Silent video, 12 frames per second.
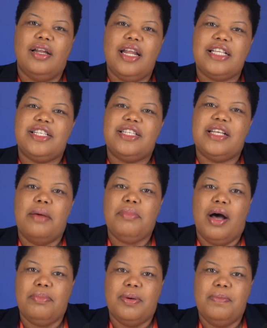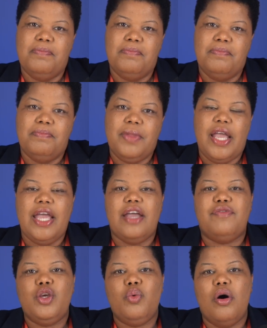Let's sum up.
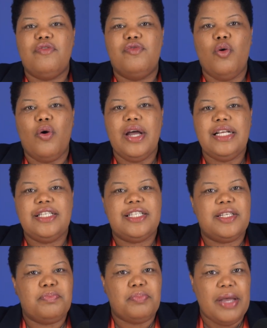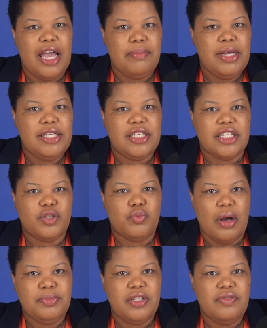If you avoid spammy,
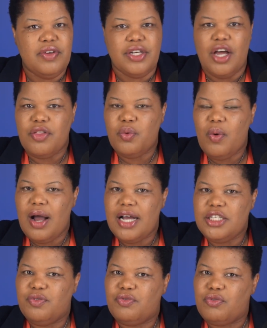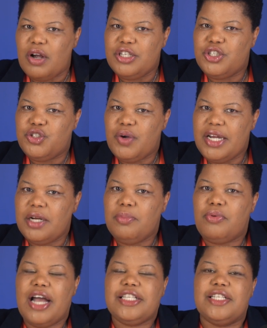disruptive, and otherwise frustrating
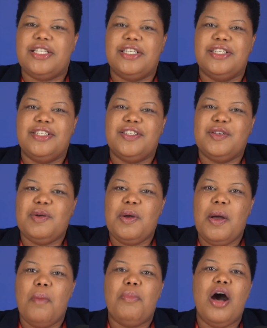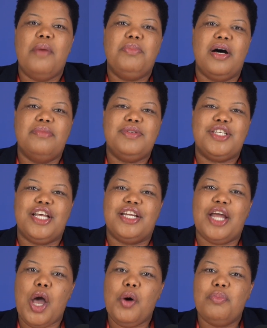practices, pop-ups can
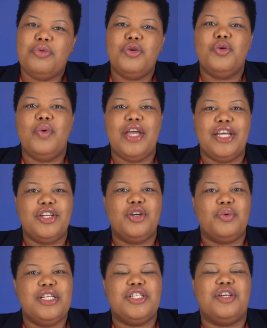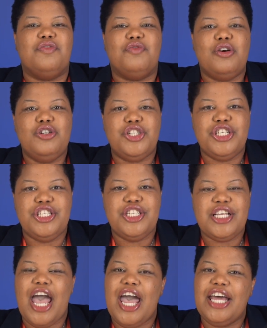help you increase
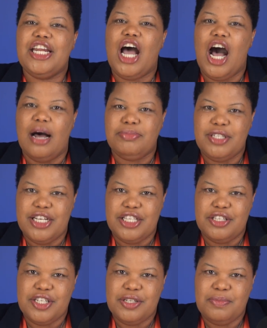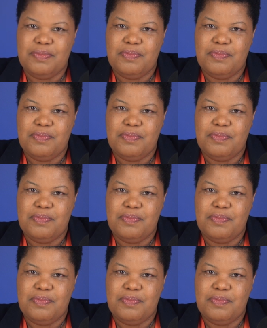conversions and opt-ins.